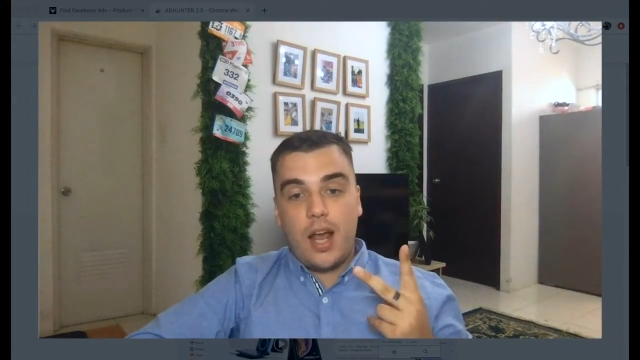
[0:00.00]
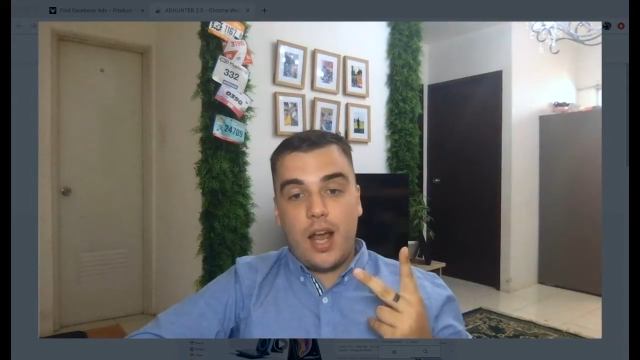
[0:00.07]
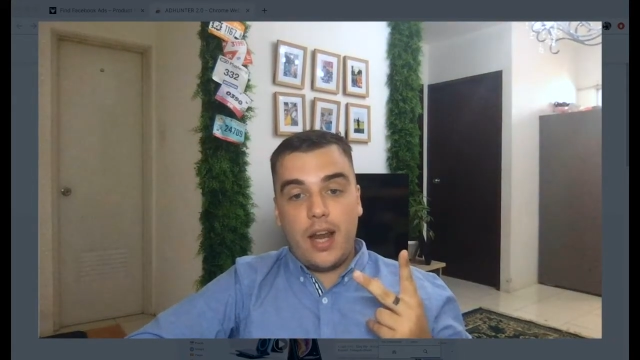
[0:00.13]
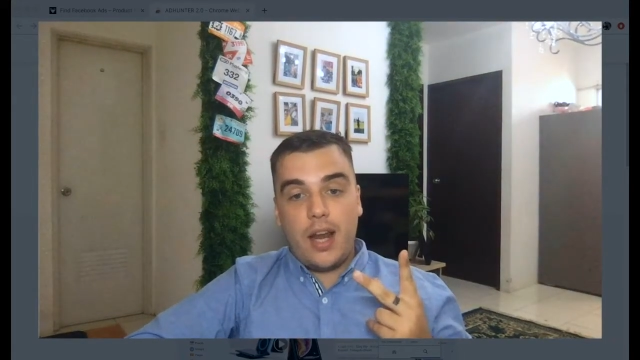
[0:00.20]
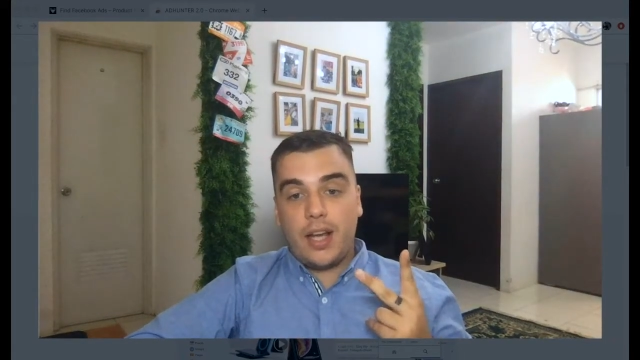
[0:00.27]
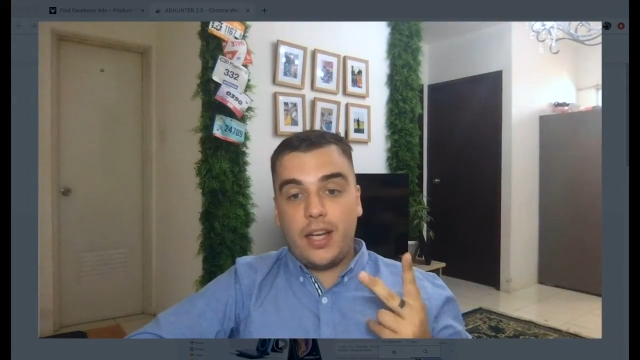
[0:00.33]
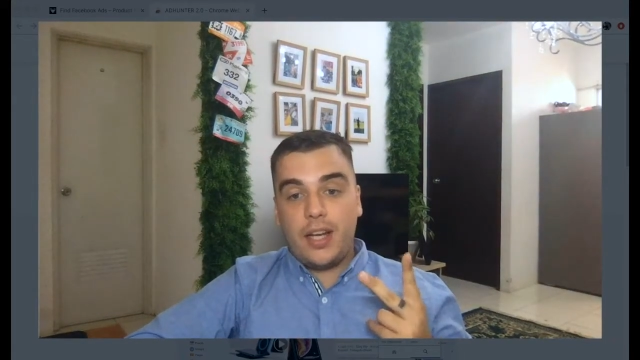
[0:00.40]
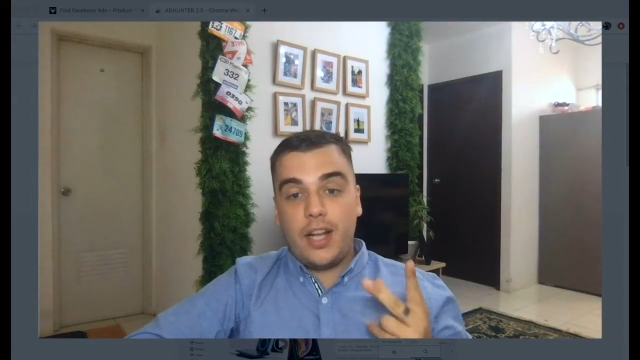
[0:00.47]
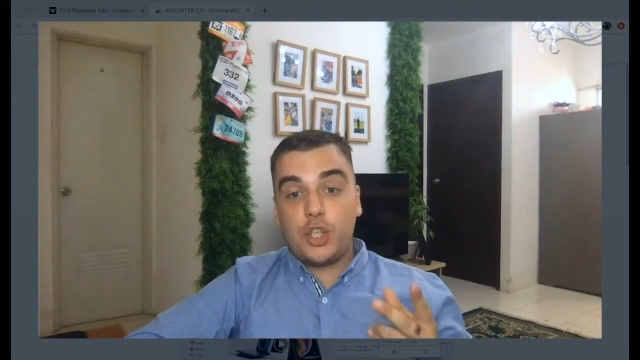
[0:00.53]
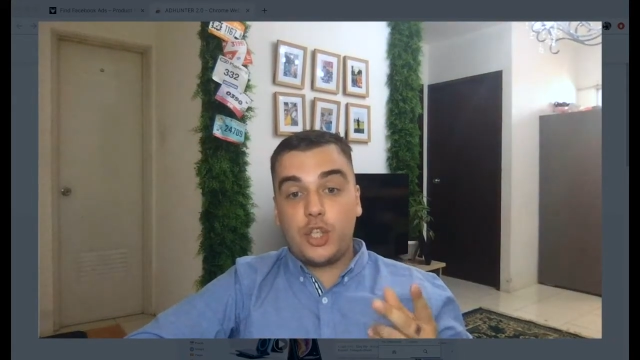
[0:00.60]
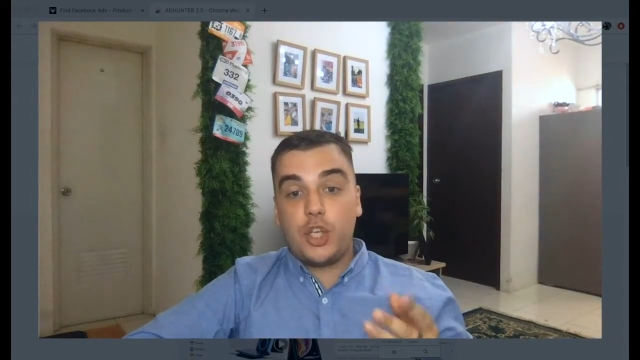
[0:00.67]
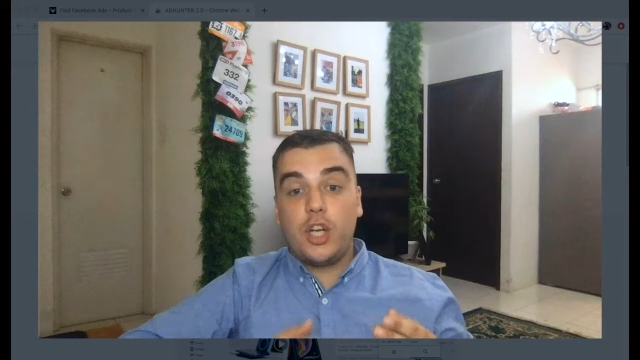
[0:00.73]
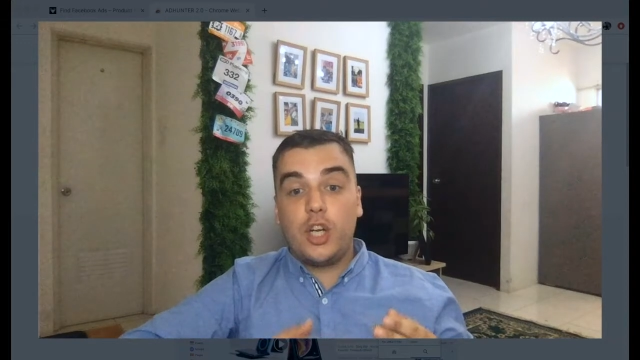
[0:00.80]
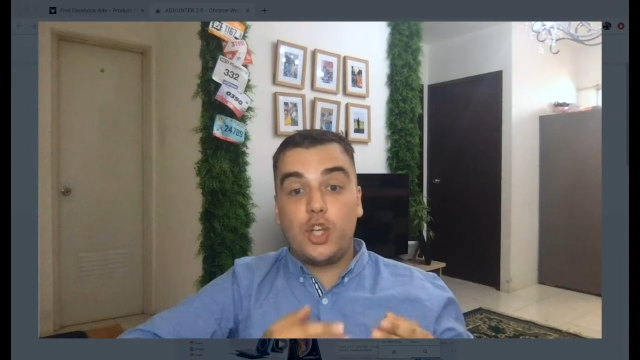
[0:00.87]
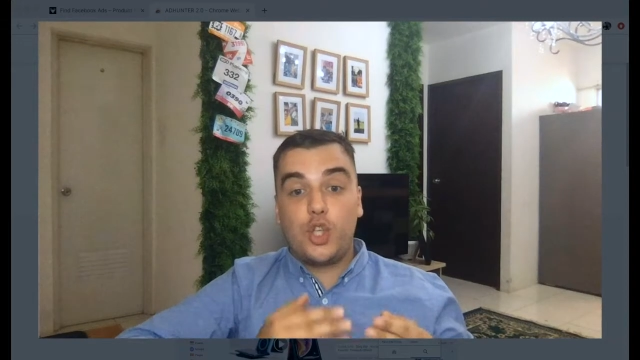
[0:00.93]
and I can
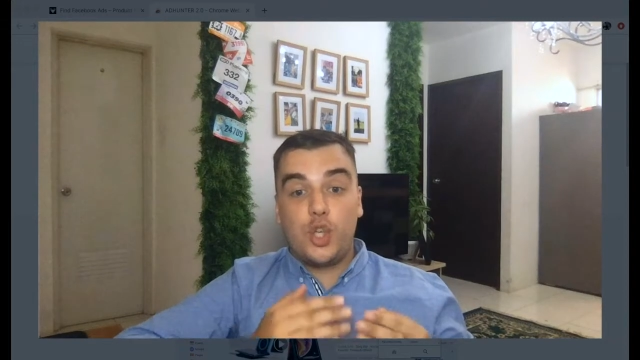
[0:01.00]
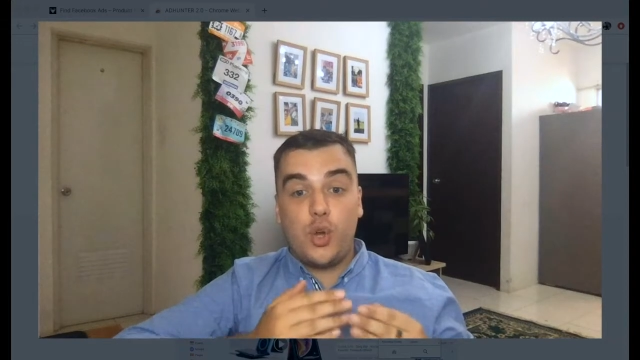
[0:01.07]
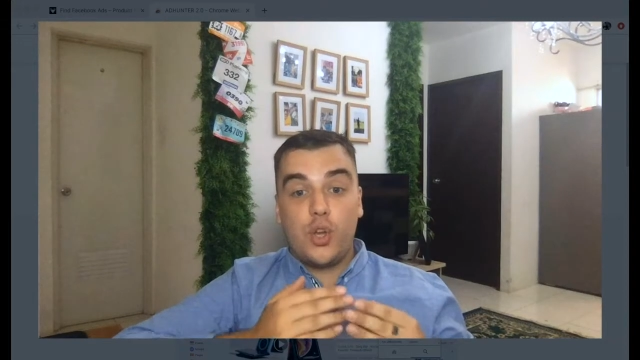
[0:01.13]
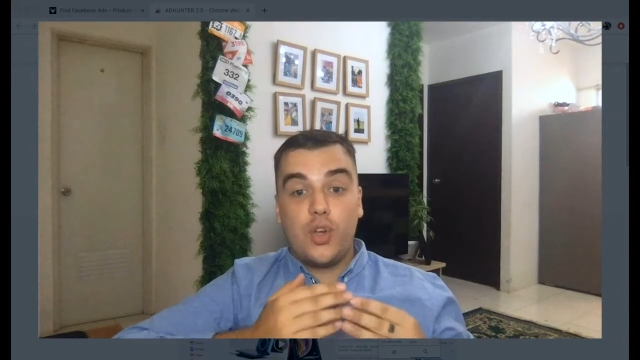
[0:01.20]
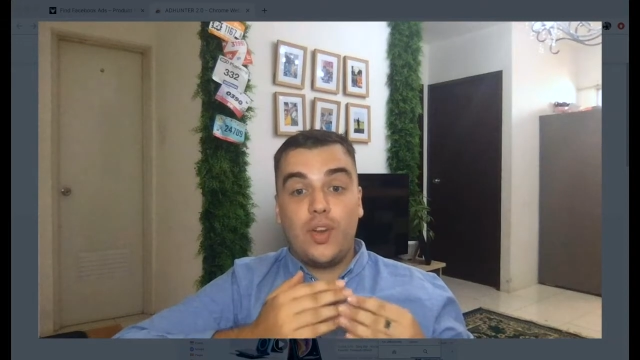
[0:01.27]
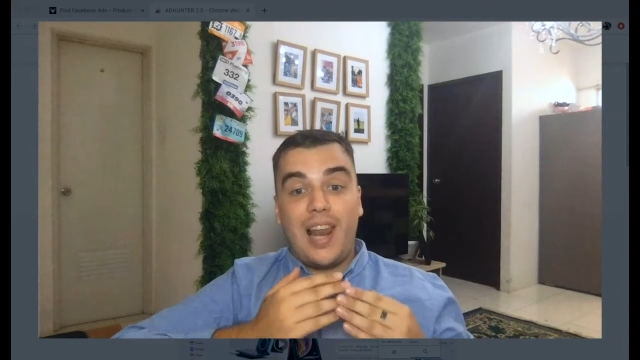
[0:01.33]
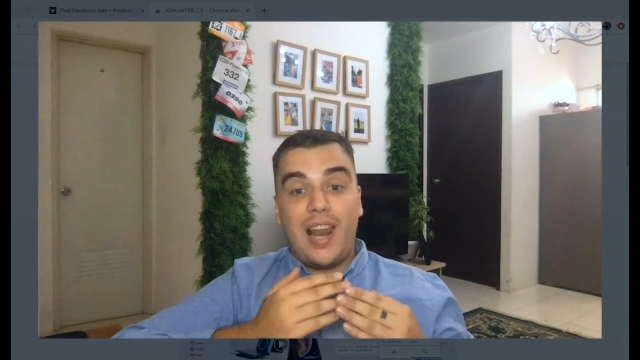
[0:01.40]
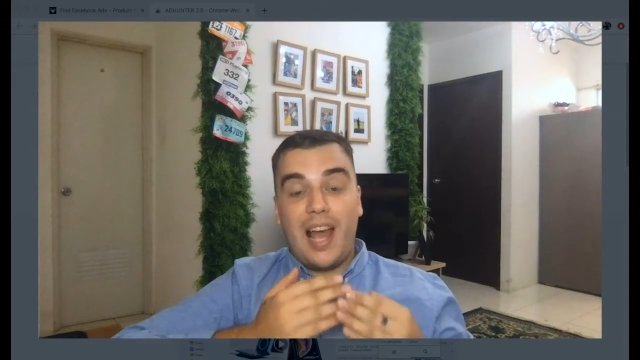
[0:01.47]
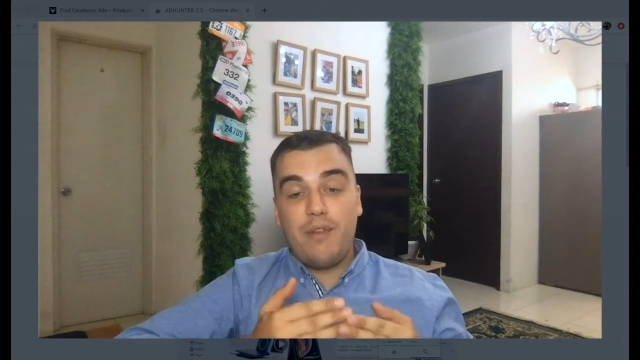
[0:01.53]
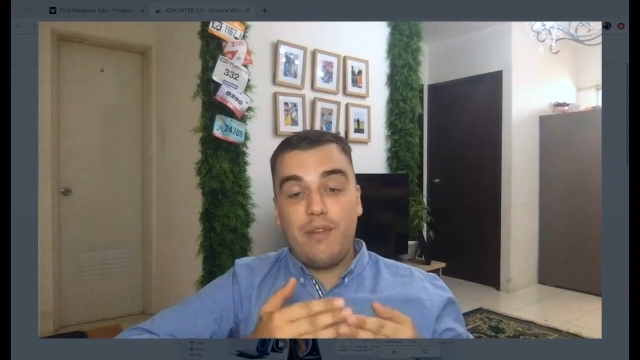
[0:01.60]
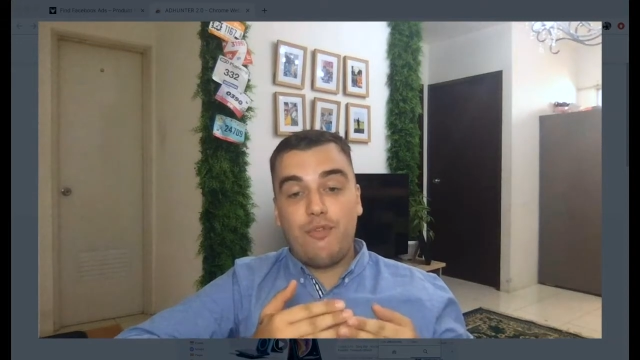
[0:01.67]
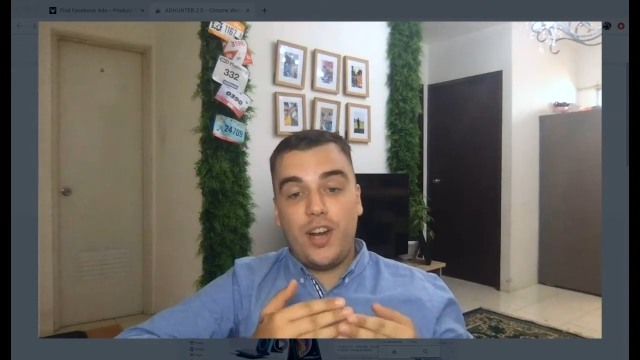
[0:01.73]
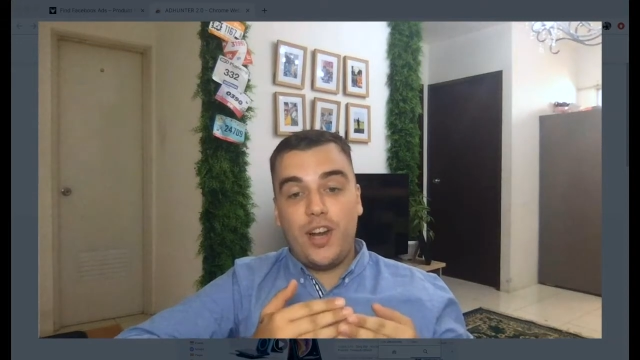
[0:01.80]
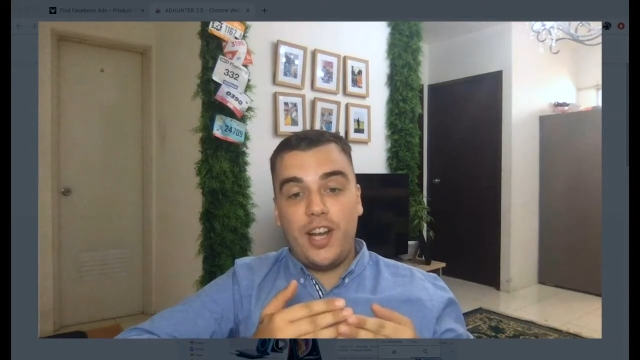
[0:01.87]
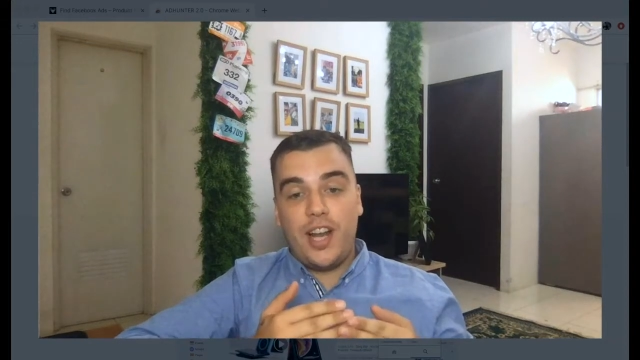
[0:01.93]
actually show you
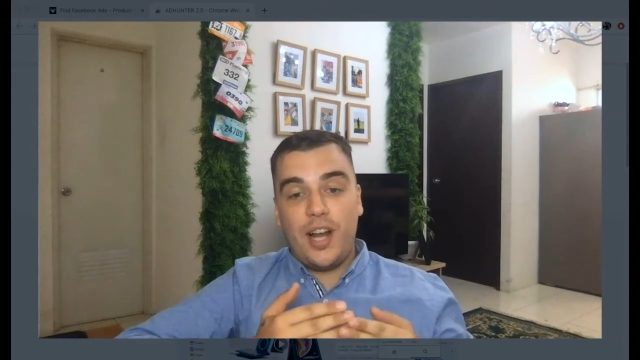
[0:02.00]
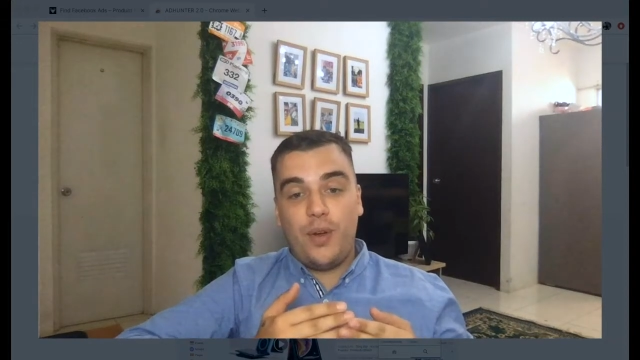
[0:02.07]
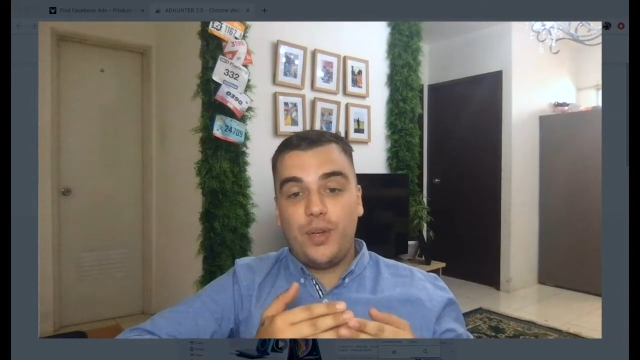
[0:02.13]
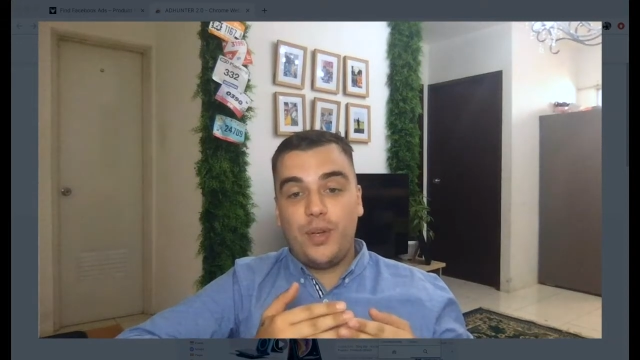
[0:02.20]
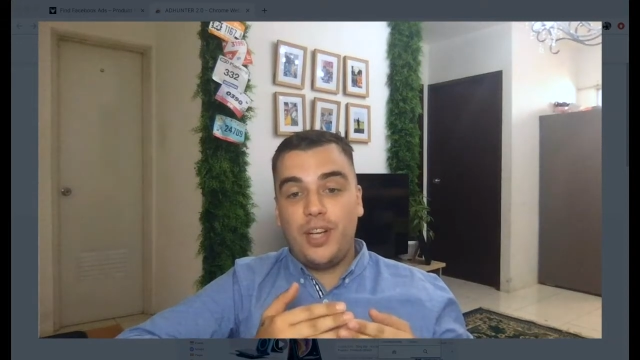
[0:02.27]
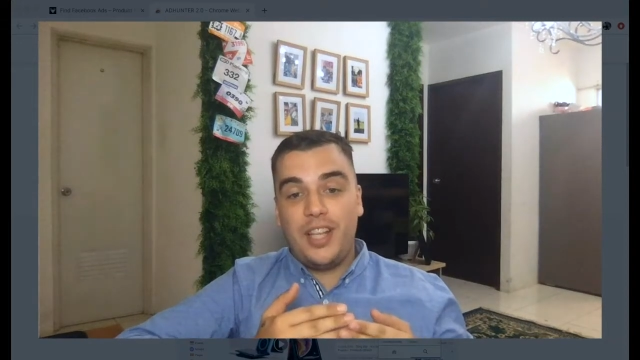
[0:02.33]
live right now